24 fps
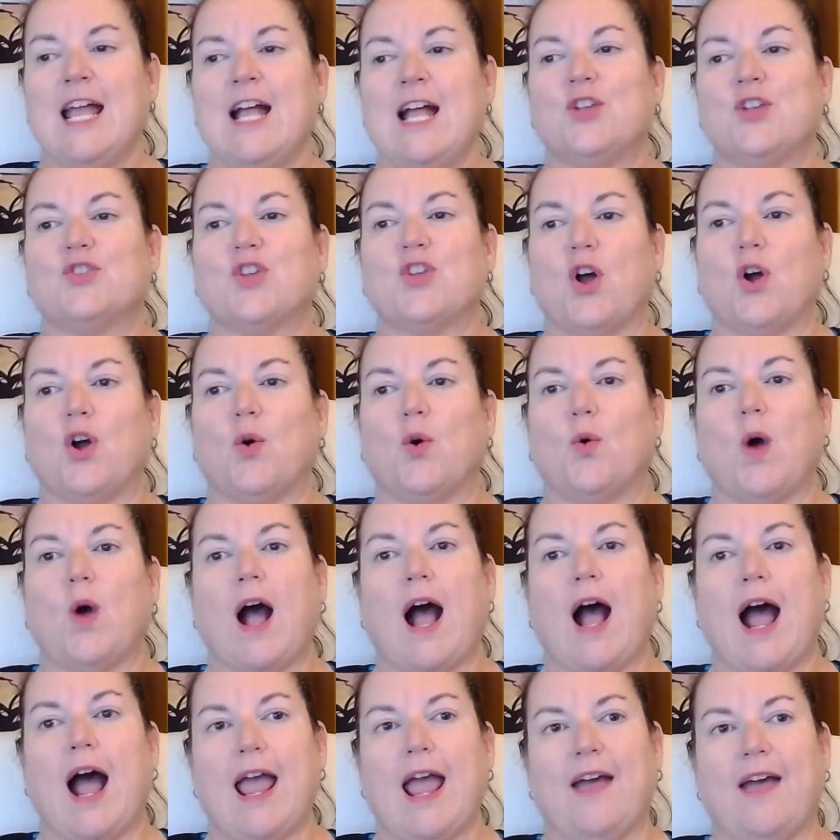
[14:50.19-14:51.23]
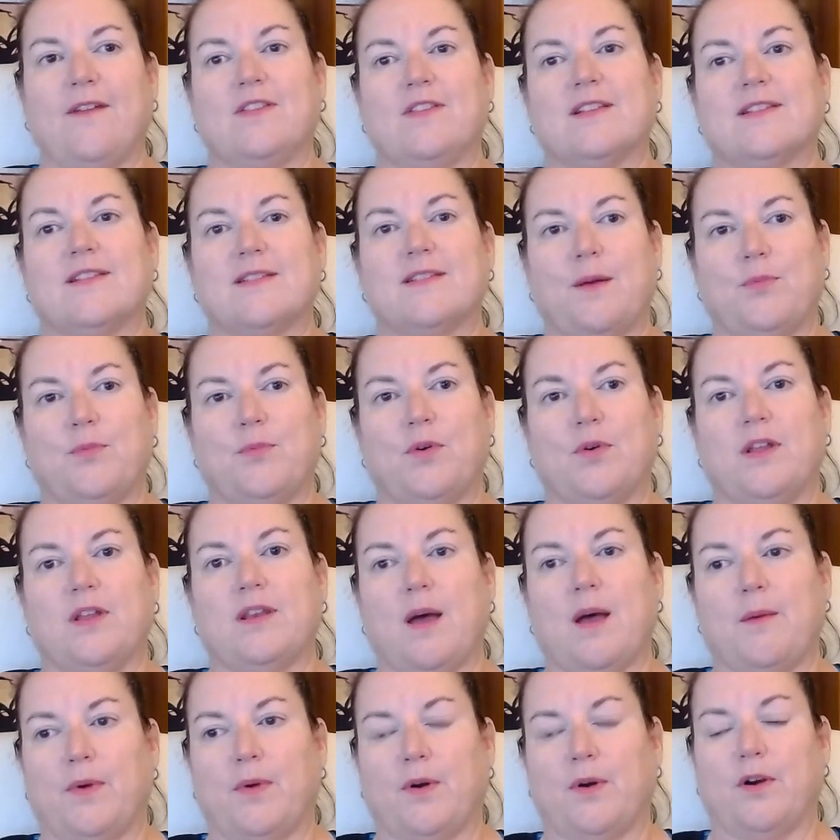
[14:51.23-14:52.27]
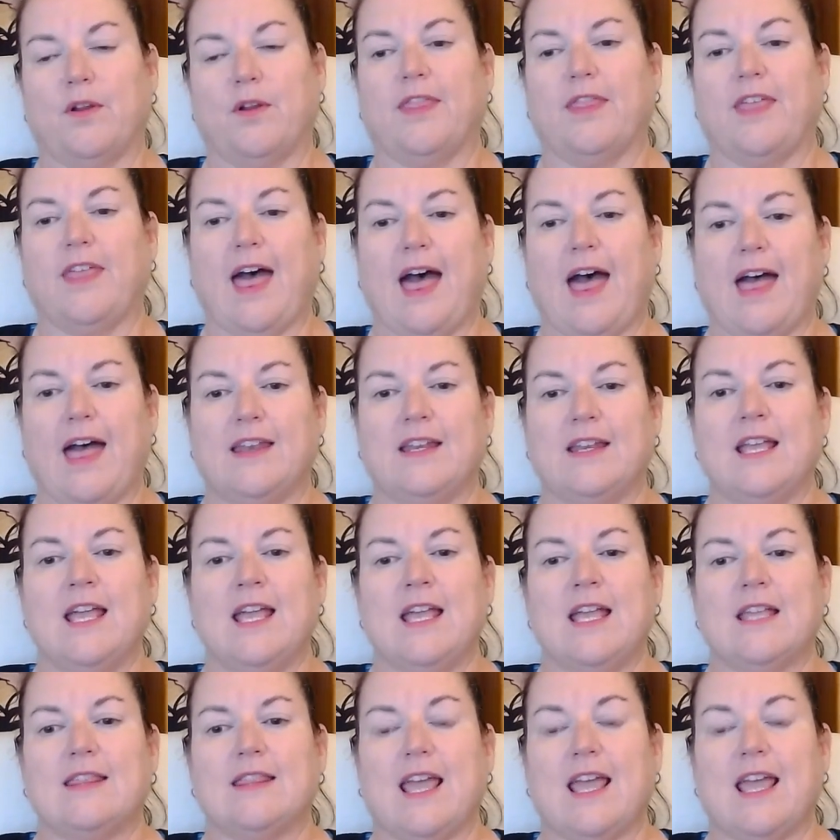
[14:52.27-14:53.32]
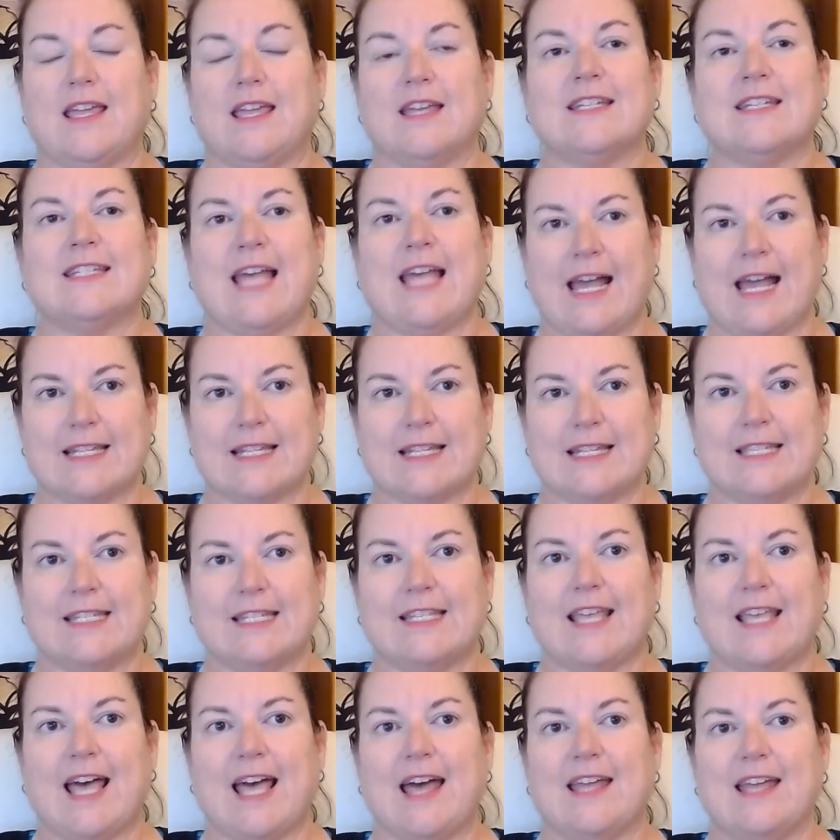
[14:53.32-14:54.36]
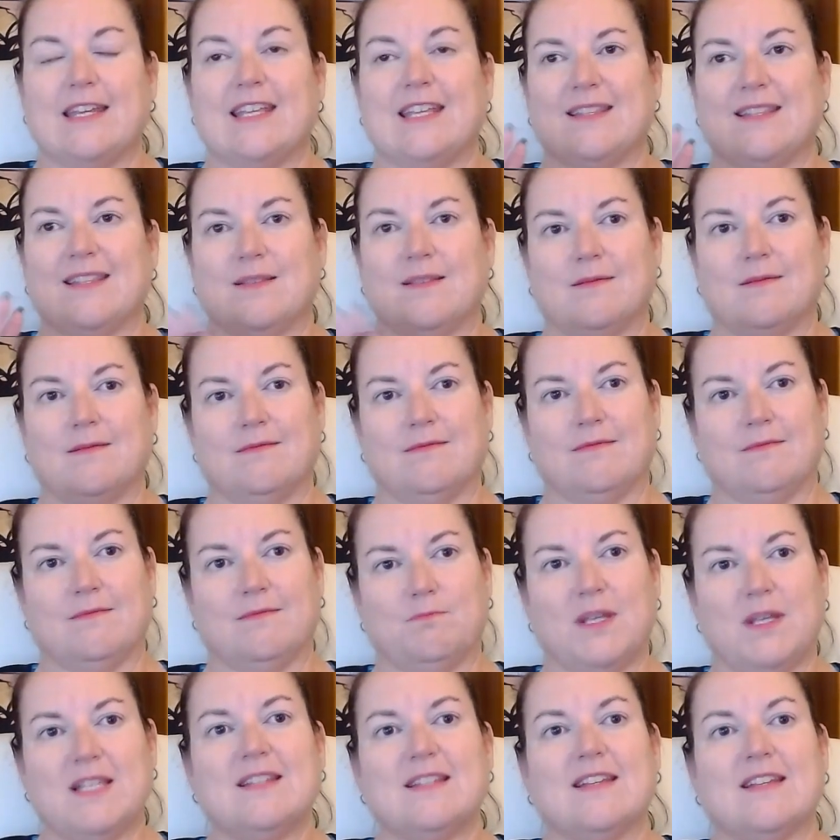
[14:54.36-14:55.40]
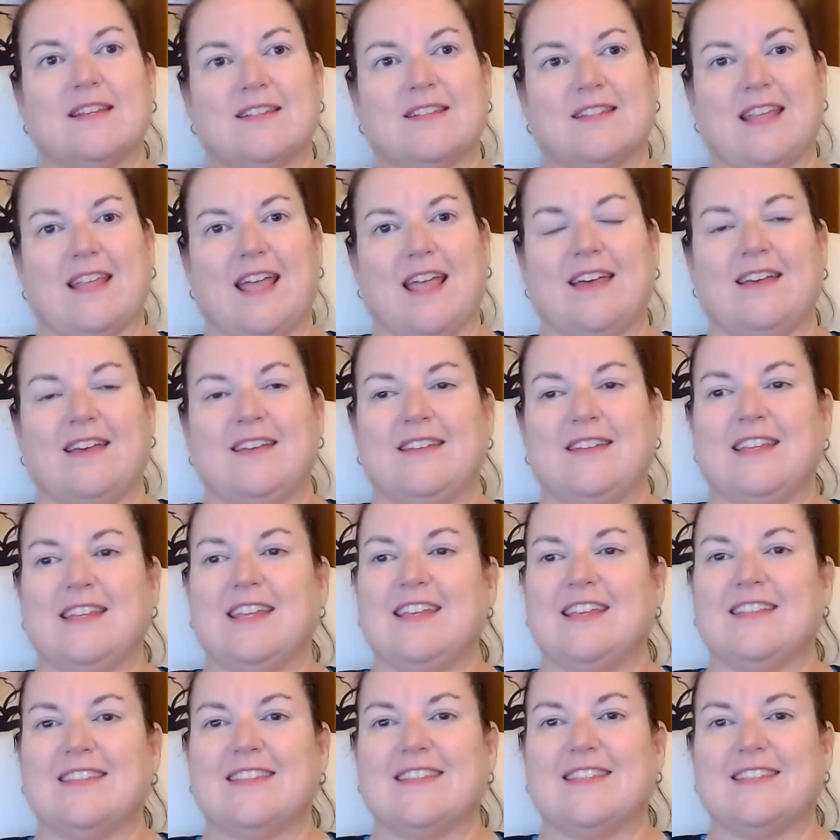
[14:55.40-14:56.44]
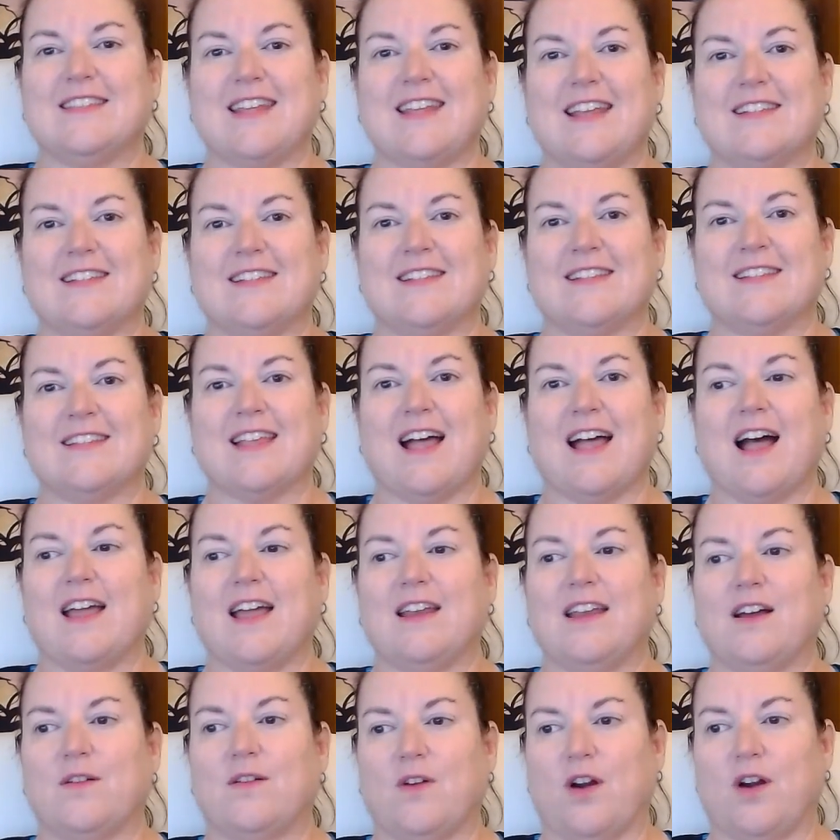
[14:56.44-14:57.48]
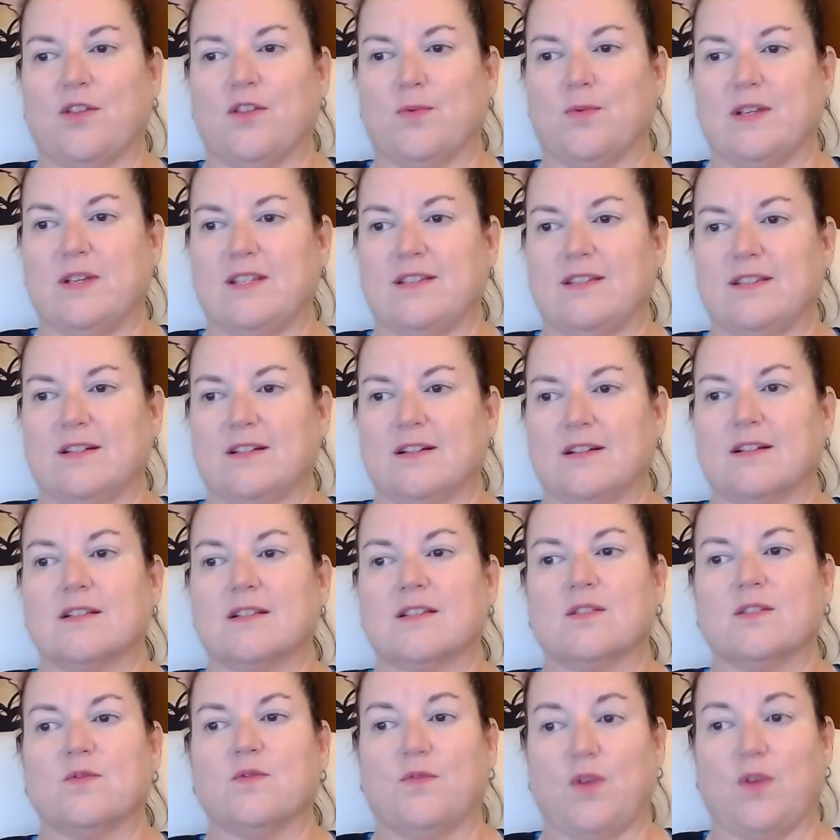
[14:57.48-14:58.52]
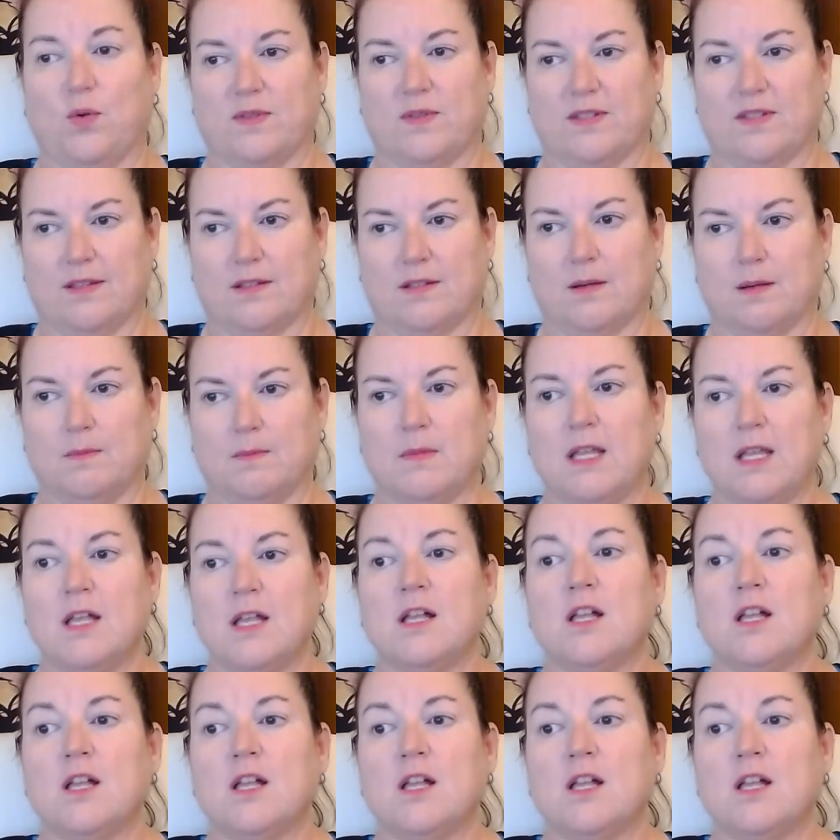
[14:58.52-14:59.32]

So I have this separate number that they can text that is business, and it stays inside of our 3CX phone system.